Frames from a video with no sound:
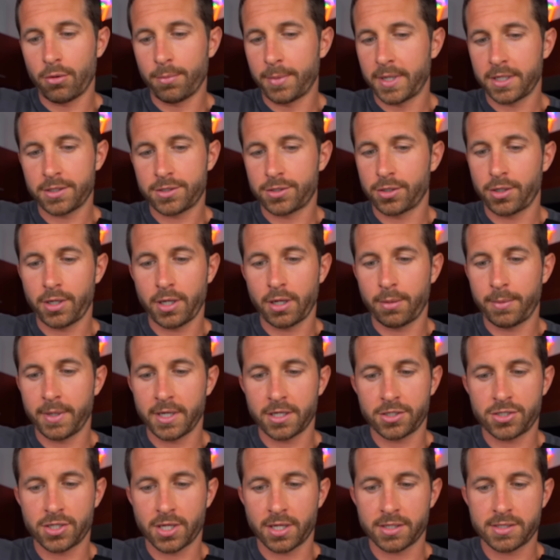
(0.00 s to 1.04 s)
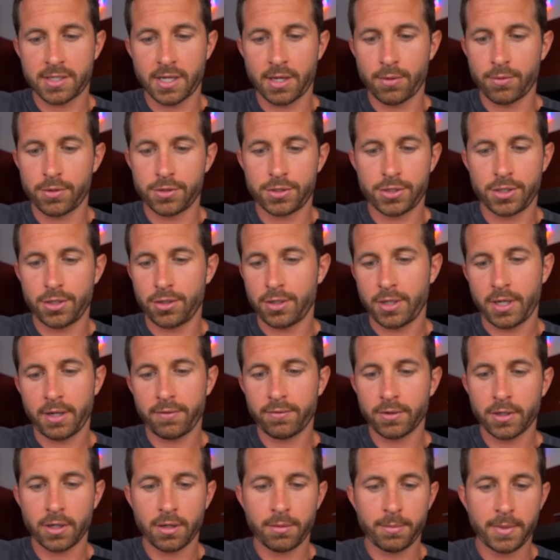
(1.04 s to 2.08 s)
I'm about to show you how to make a chicken sandwich, you're
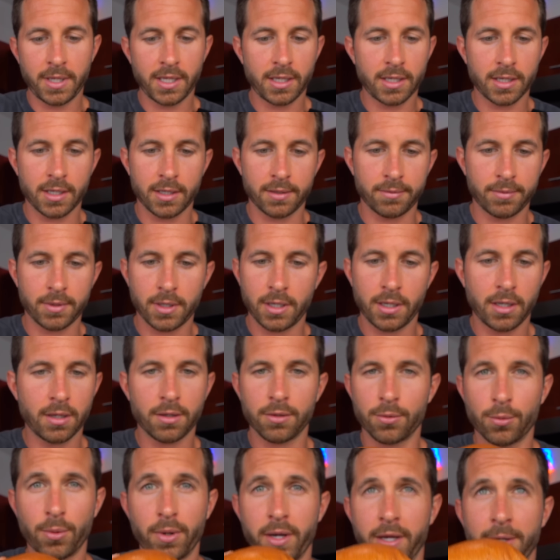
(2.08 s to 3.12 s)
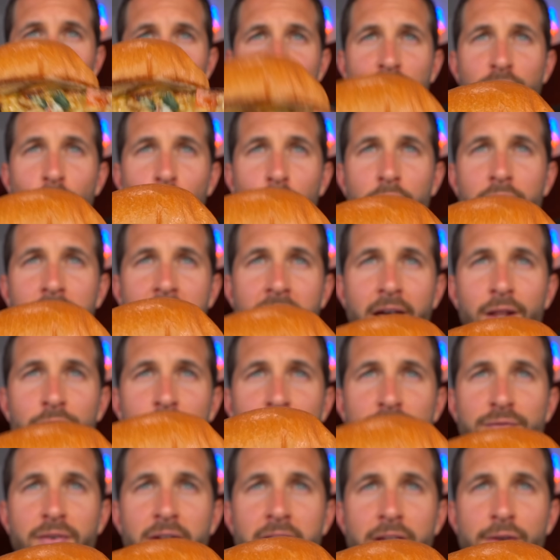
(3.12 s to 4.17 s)
never gonna make it any other way. Only 400
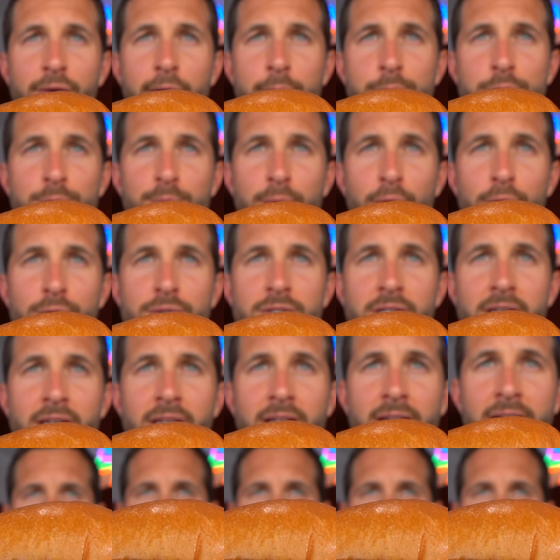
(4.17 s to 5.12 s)
calories, 50 grams of protein.